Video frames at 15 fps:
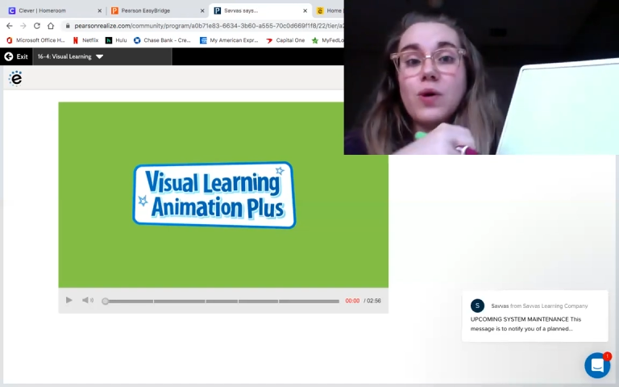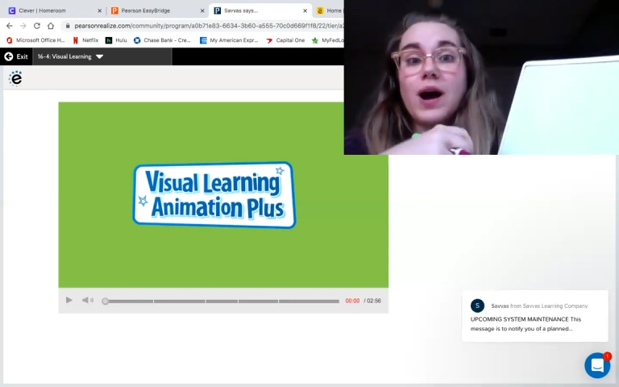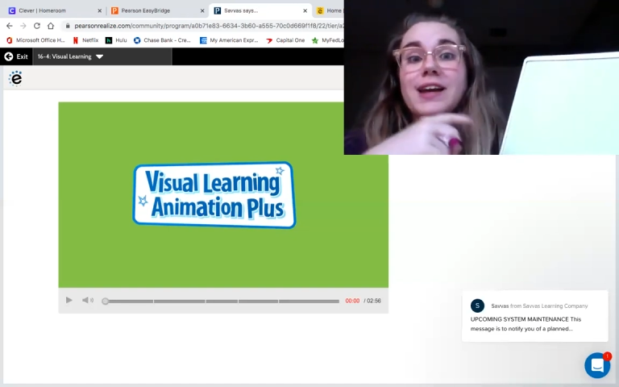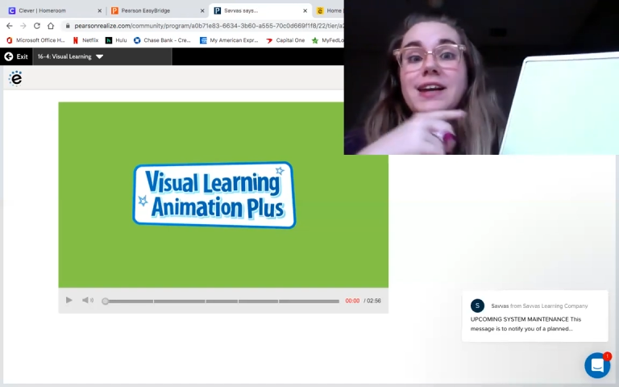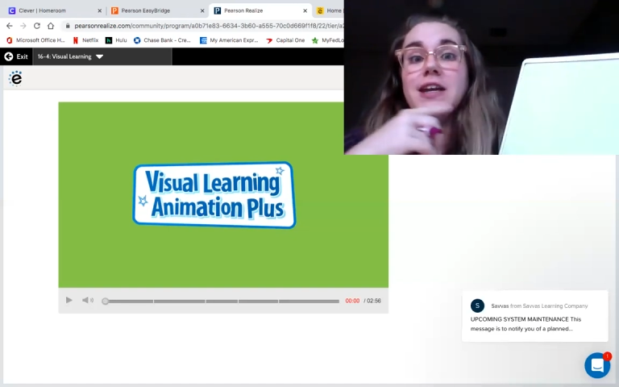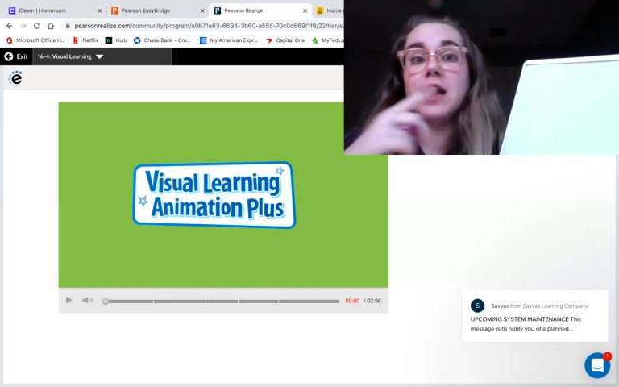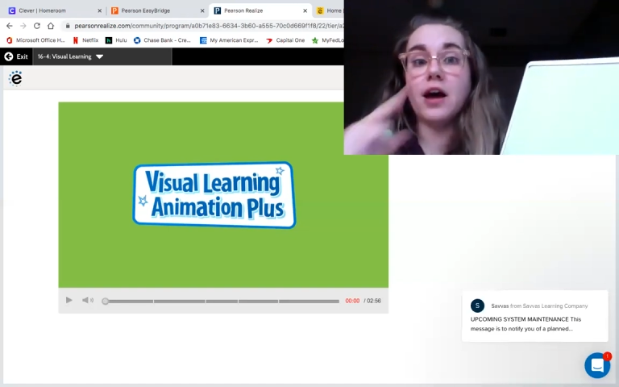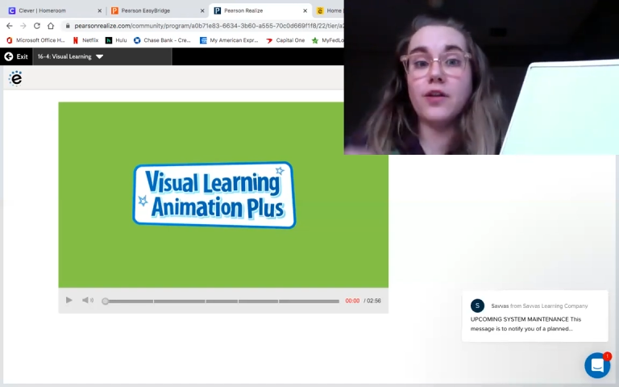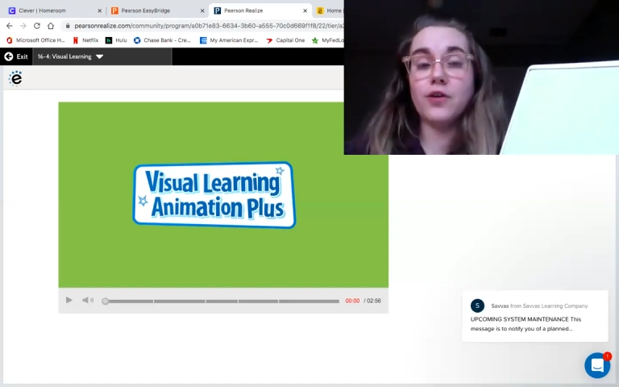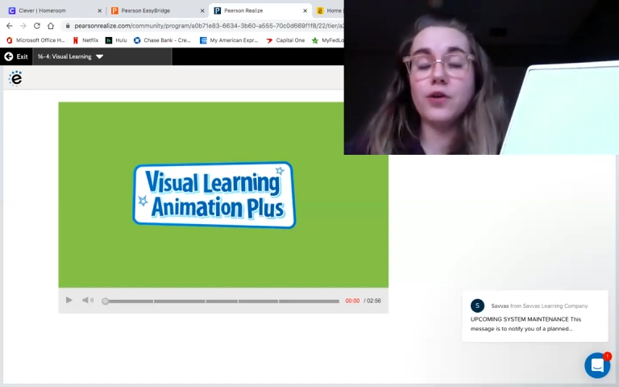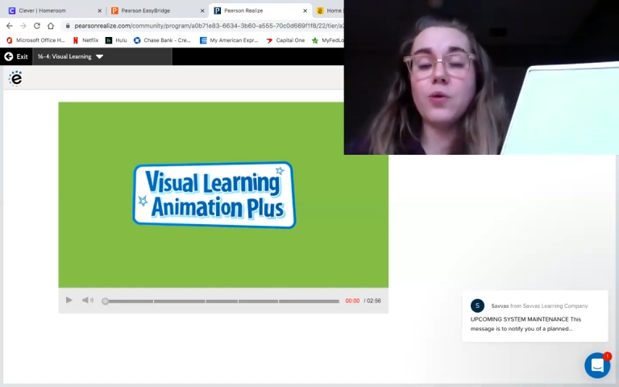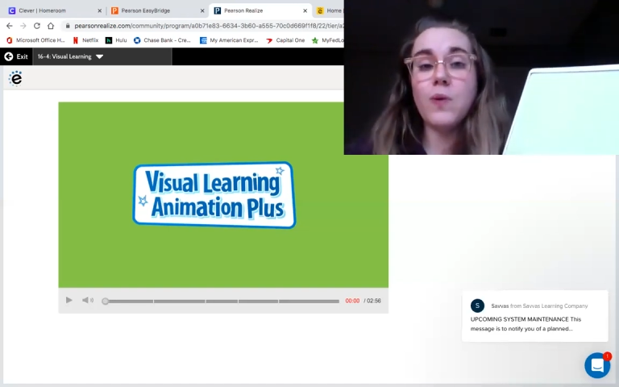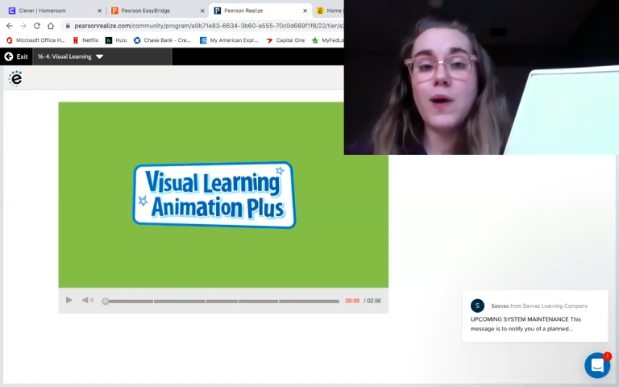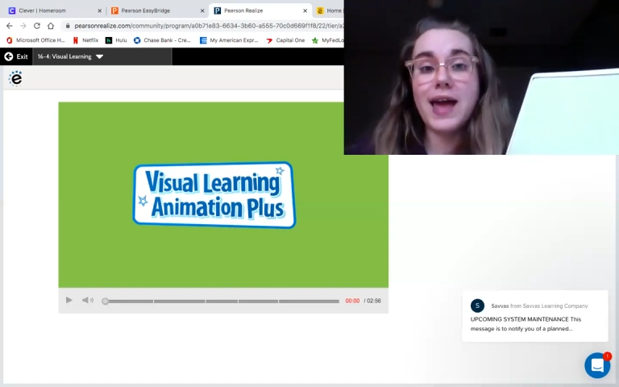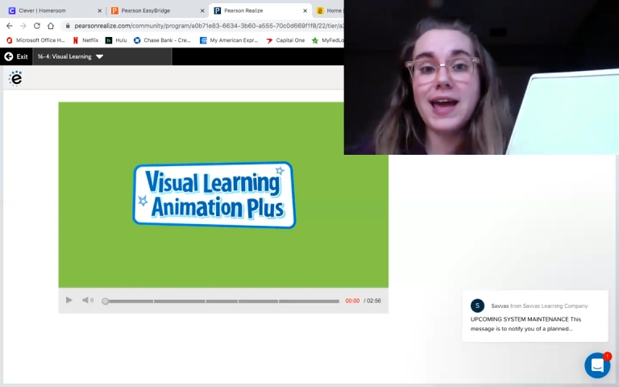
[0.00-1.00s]

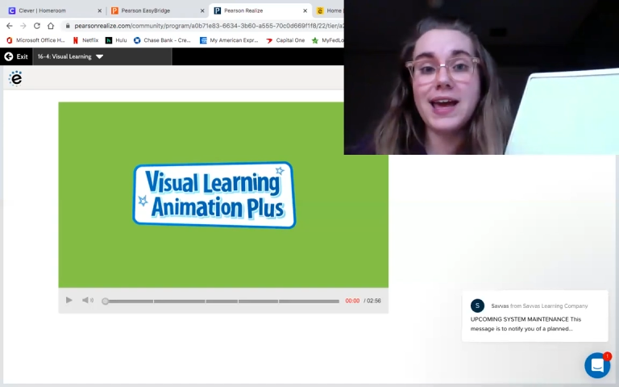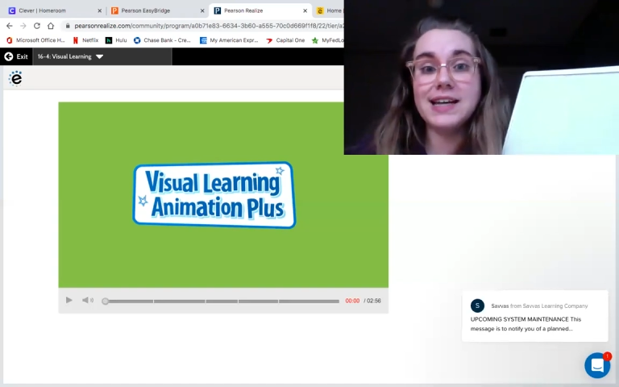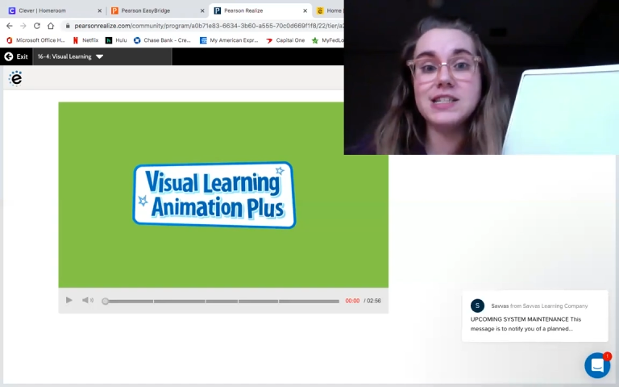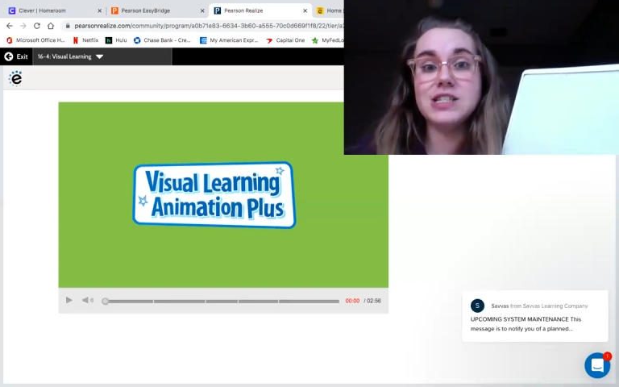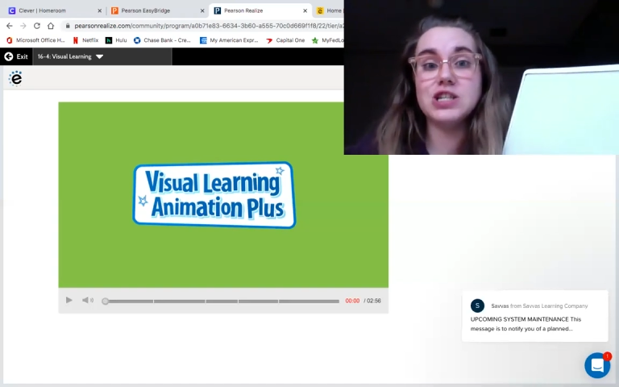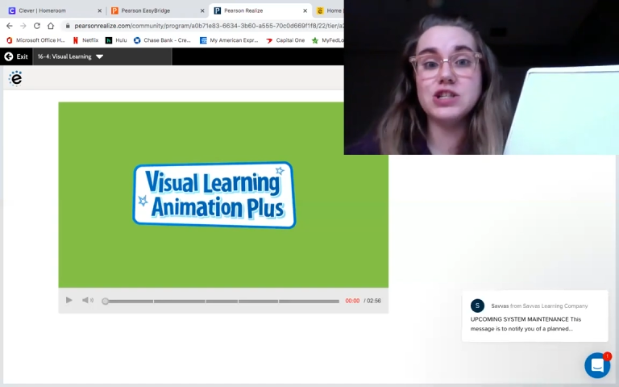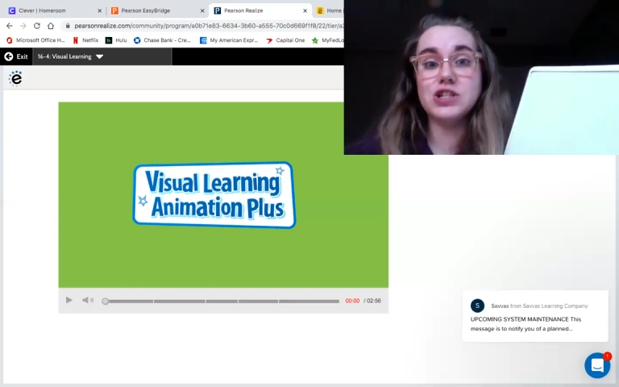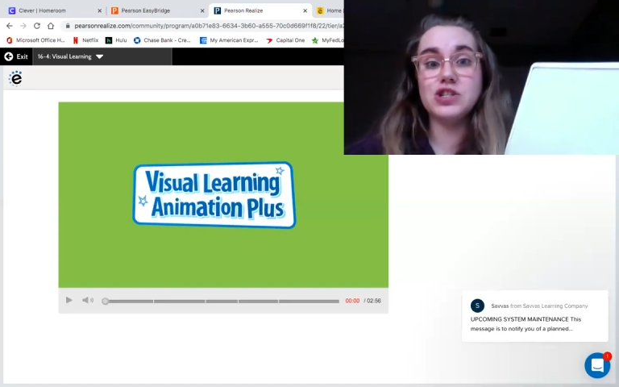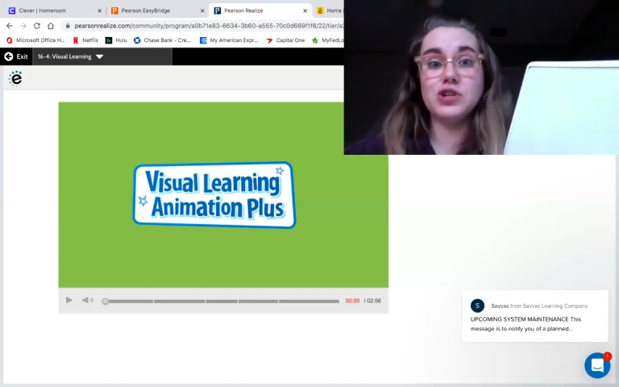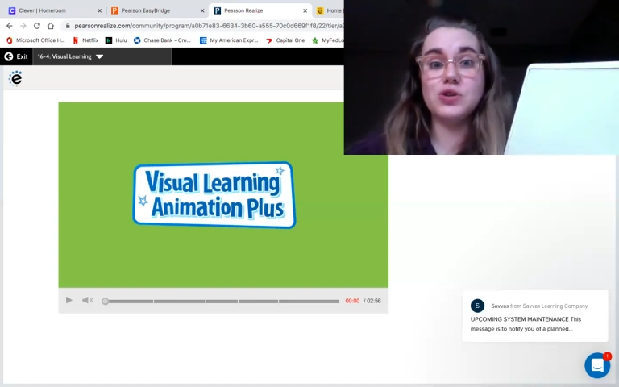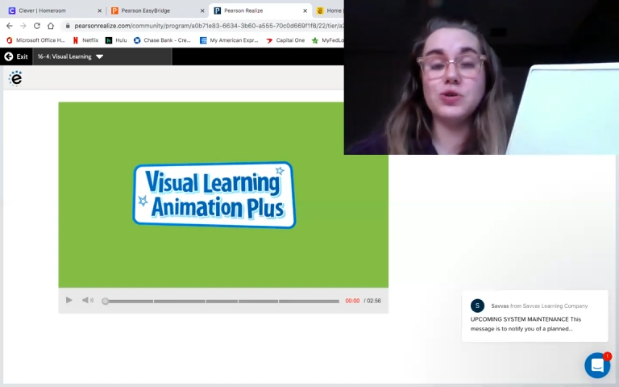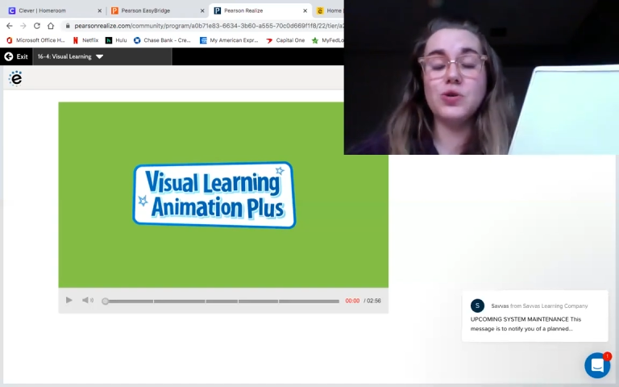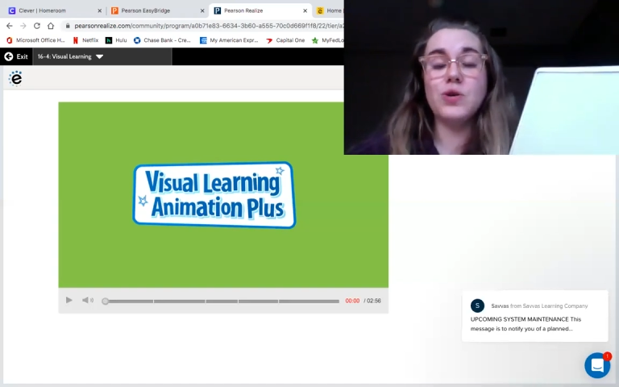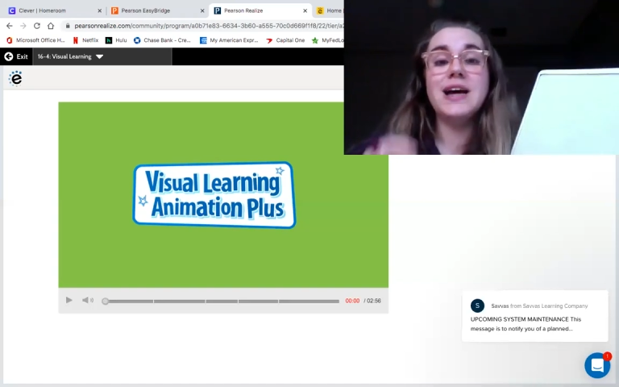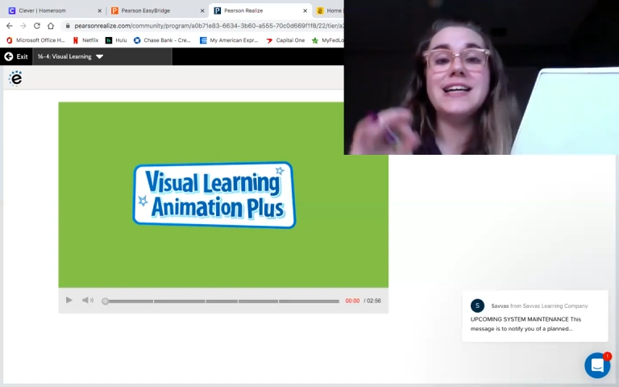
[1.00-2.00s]
another way to do